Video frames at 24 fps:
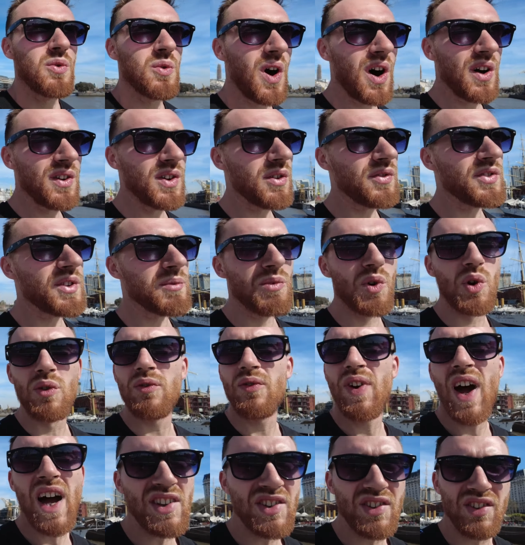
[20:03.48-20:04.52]
one of the more
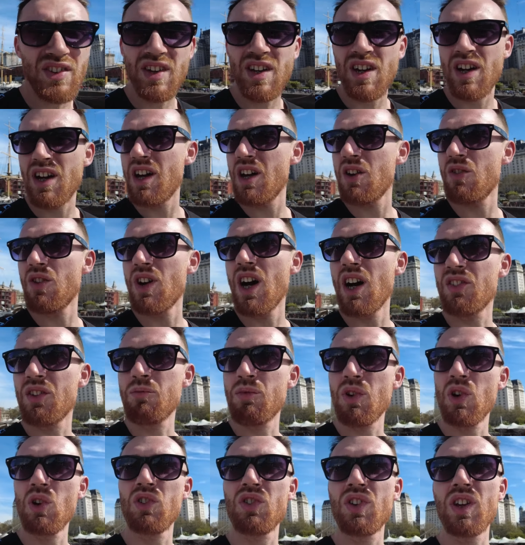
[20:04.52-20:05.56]
fancier areas
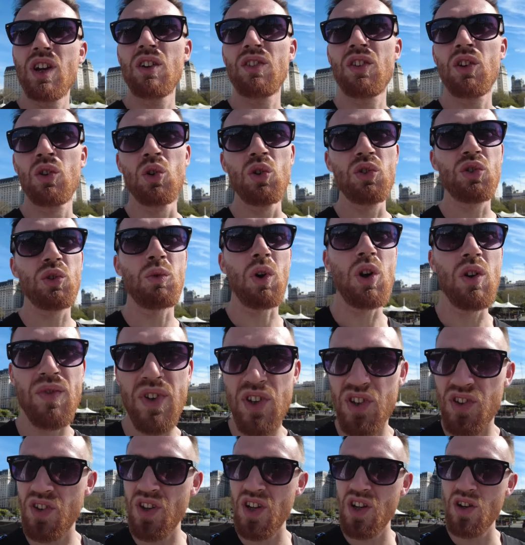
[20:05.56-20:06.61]
in Buenos Aires, and also one of
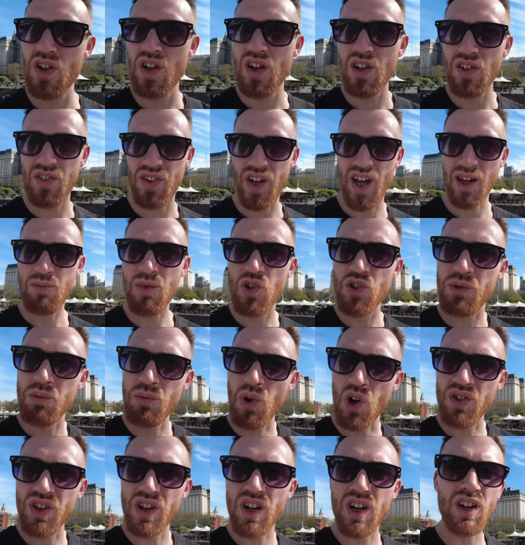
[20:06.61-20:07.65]
its newest and most
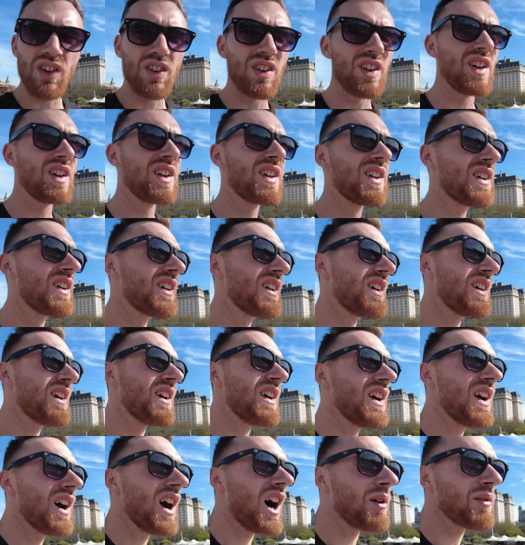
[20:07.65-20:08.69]
modern.
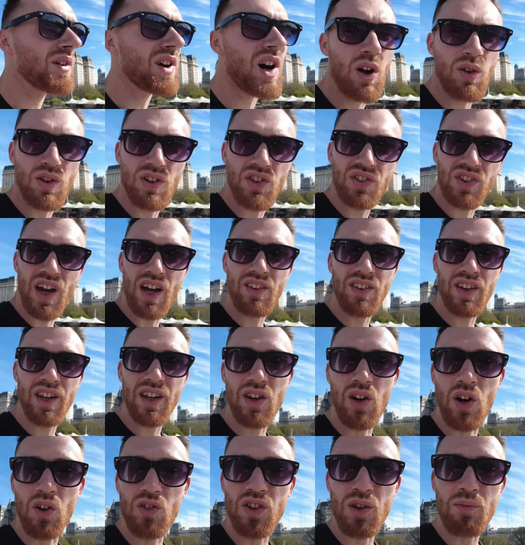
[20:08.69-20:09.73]
I'm currently
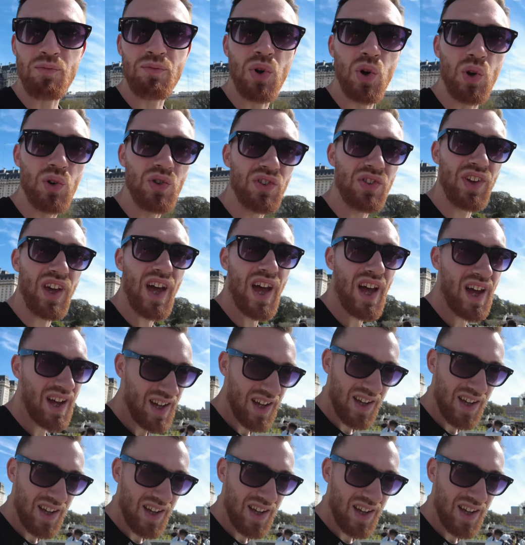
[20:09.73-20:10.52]
standing on the Puente